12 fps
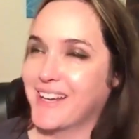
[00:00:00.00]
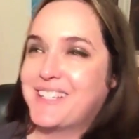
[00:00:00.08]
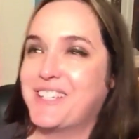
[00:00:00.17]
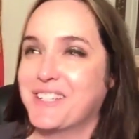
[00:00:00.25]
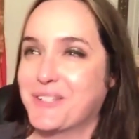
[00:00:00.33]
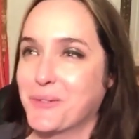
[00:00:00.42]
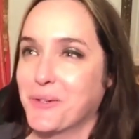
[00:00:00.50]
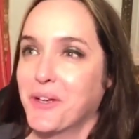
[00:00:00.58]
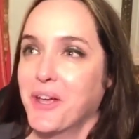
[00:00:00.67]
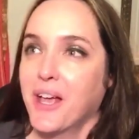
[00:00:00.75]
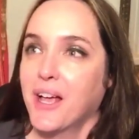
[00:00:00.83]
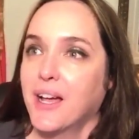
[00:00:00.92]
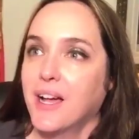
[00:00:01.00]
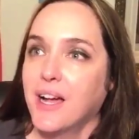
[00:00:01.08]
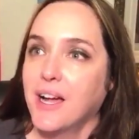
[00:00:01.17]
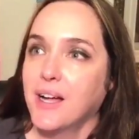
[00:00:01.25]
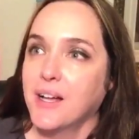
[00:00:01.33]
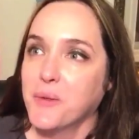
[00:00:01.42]
I just
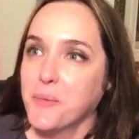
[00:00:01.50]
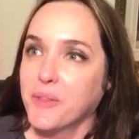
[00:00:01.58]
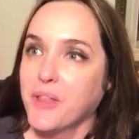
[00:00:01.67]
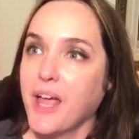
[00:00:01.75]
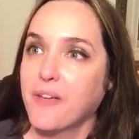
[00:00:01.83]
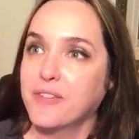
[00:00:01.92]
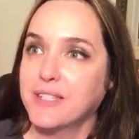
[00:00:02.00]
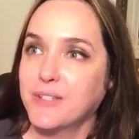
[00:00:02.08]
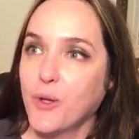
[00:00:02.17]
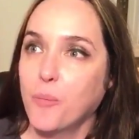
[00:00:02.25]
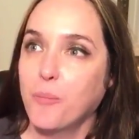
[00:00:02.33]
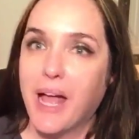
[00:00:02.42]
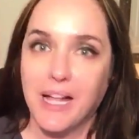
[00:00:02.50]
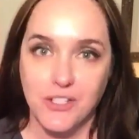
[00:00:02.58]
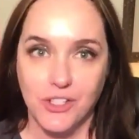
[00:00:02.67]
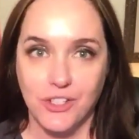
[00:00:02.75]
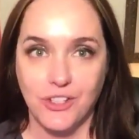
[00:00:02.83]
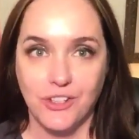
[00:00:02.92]
life is so
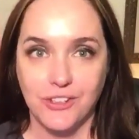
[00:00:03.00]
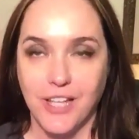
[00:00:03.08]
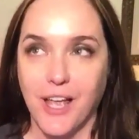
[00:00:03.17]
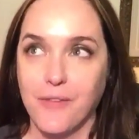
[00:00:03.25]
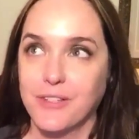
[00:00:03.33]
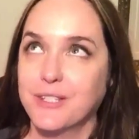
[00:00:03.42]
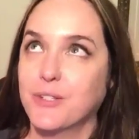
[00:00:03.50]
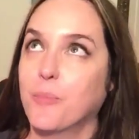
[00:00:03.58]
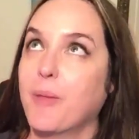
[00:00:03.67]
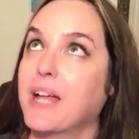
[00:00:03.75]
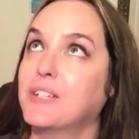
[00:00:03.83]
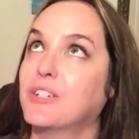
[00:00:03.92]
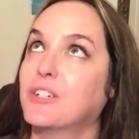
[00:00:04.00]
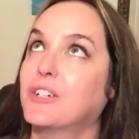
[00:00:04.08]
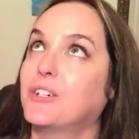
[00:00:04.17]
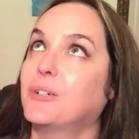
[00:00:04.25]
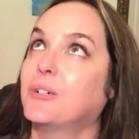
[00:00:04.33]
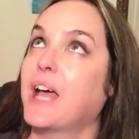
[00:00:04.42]
magical, life is so
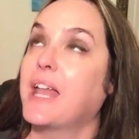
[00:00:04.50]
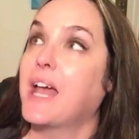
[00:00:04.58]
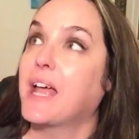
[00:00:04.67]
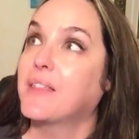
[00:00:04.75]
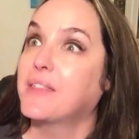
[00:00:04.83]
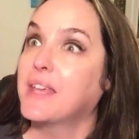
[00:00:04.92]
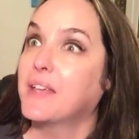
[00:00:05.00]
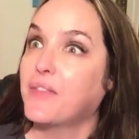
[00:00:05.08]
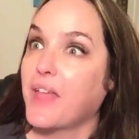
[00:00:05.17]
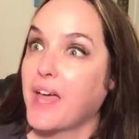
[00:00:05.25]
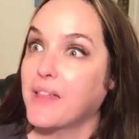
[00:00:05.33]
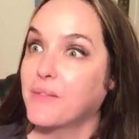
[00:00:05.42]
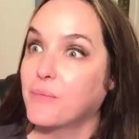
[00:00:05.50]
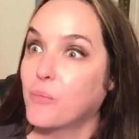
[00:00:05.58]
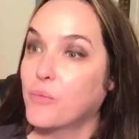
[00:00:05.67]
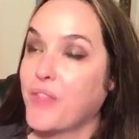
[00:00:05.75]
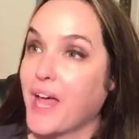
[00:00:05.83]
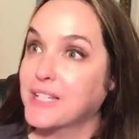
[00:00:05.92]
magical. And I think that
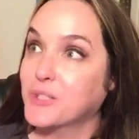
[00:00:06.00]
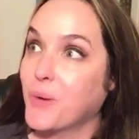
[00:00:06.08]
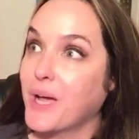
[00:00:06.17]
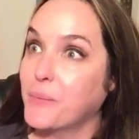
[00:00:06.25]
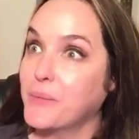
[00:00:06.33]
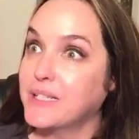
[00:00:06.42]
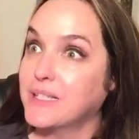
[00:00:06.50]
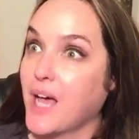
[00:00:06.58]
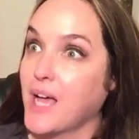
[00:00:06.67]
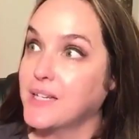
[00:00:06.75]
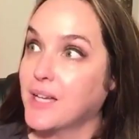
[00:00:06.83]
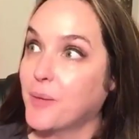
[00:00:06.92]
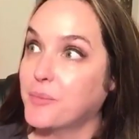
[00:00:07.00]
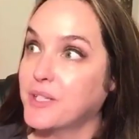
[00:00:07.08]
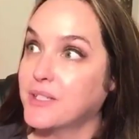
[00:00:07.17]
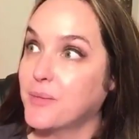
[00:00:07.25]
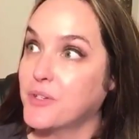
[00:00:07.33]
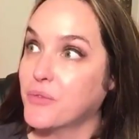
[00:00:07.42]
that's why we signed up to
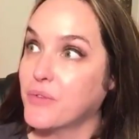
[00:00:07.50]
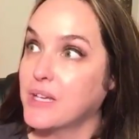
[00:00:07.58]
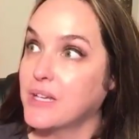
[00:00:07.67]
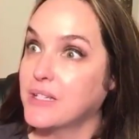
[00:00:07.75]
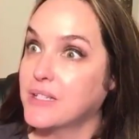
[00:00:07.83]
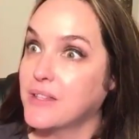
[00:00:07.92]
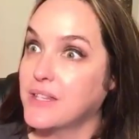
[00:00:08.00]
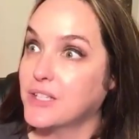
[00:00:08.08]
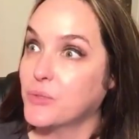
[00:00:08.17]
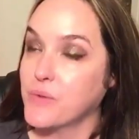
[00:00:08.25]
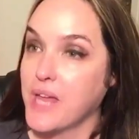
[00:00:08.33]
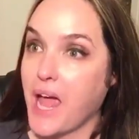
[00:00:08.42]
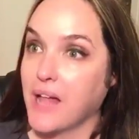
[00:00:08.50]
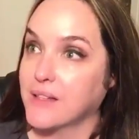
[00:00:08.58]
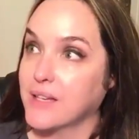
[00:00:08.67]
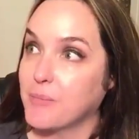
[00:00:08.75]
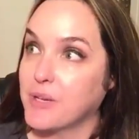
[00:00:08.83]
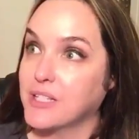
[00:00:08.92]
some degree to this
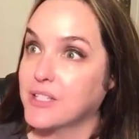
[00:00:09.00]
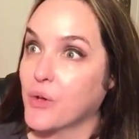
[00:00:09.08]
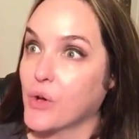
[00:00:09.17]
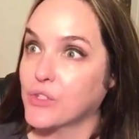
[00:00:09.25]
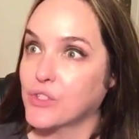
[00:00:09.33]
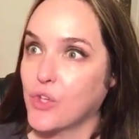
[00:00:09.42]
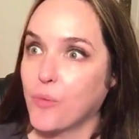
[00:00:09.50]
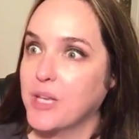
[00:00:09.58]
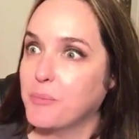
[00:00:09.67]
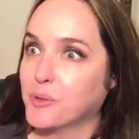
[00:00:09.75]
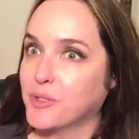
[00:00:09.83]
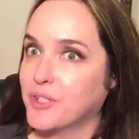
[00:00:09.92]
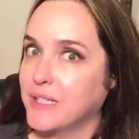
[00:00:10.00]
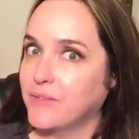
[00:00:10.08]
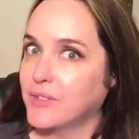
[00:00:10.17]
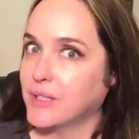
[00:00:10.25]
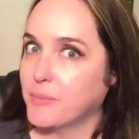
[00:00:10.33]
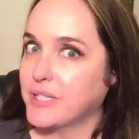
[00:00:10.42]
reality because there are so many
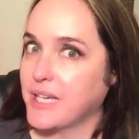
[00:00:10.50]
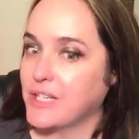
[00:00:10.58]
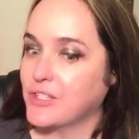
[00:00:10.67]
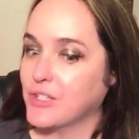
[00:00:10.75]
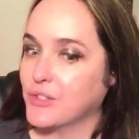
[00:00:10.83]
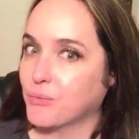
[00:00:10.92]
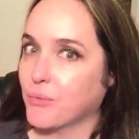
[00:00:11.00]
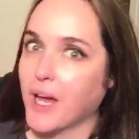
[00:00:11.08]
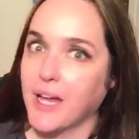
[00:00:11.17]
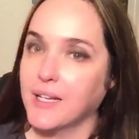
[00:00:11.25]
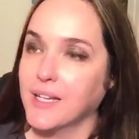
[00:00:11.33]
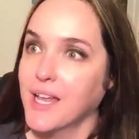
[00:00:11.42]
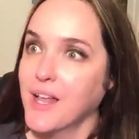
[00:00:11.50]
perceived limitations, right?